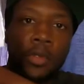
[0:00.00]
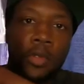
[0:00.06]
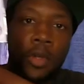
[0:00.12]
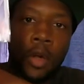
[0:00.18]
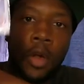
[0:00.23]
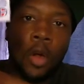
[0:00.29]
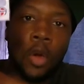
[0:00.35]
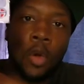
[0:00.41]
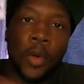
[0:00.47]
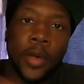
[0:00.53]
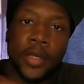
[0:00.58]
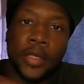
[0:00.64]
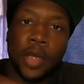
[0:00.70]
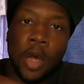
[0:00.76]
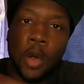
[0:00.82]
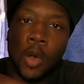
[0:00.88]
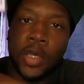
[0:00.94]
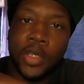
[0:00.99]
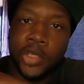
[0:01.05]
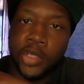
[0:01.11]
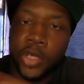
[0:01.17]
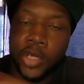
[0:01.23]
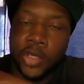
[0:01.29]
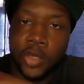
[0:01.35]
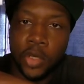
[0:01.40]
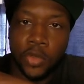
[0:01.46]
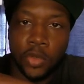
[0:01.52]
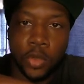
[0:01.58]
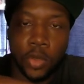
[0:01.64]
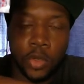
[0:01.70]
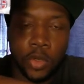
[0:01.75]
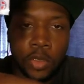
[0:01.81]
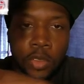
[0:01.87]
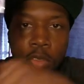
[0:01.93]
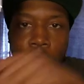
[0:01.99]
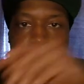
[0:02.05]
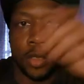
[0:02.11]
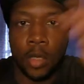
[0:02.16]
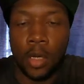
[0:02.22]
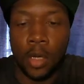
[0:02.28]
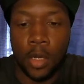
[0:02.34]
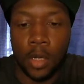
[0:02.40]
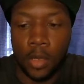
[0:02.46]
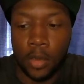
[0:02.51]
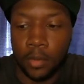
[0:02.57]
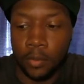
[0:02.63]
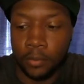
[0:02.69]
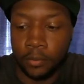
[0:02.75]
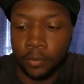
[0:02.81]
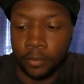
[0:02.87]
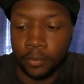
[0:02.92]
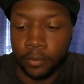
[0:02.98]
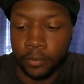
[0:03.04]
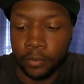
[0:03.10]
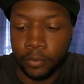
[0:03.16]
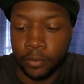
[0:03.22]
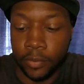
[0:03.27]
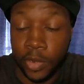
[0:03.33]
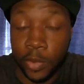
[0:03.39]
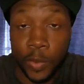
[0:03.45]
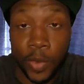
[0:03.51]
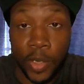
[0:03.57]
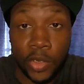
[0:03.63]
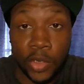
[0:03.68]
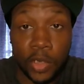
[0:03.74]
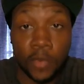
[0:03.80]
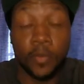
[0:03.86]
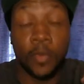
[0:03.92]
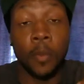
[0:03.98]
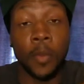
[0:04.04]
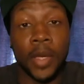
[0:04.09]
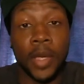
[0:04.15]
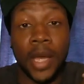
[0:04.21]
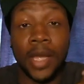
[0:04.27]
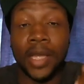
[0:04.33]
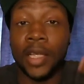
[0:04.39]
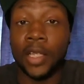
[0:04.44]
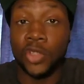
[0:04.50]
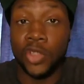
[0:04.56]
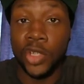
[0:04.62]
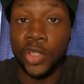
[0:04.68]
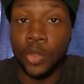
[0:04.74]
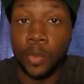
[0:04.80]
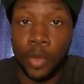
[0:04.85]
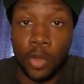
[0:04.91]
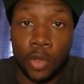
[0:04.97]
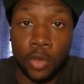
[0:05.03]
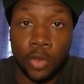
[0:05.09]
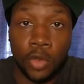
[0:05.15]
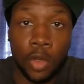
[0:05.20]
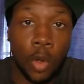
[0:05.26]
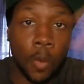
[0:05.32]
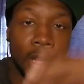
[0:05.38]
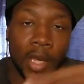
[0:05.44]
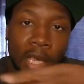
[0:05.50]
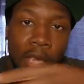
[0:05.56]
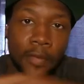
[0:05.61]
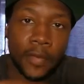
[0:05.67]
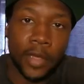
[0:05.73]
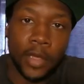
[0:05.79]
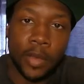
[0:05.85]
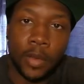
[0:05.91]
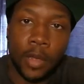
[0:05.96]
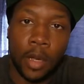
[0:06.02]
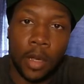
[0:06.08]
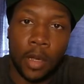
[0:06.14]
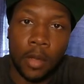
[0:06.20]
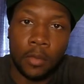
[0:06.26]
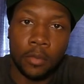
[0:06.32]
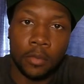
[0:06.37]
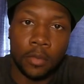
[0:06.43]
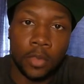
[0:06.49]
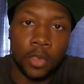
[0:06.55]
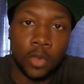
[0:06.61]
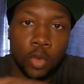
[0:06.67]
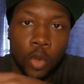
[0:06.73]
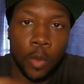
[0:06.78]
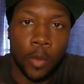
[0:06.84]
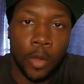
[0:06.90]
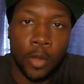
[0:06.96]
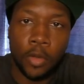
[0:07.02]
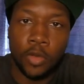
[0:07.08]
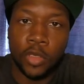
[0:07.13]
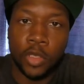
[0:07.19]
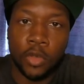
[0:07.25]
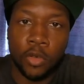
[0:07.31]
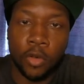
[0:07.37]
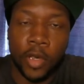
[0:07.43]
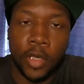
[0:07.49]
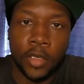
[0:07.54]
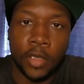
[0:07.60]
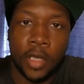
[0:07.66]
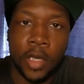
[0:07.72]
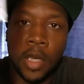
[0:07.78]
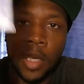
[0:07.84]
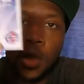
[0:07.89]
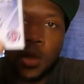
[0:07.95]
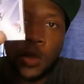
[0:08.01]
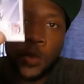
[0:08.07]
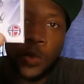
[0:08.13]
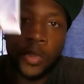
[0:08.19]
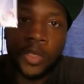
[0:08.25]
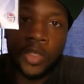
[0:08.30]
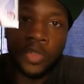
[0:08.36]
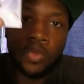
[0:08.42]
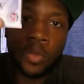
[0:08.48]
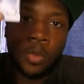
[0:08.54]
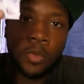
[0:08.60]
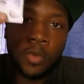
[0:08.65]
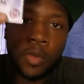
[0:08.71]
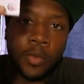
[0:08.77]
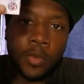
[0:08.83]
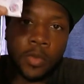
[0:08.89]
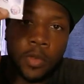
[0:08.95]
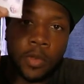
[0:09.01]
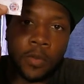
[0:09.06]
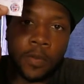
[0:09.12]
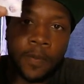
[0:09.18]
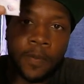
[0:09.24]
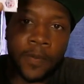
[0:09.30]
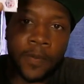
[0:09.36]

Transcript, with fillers: Always, always change out your hooks. Uh, especially for me, I like changing my hooks on all my KVD uh, square rails and cranks to put these triple grips on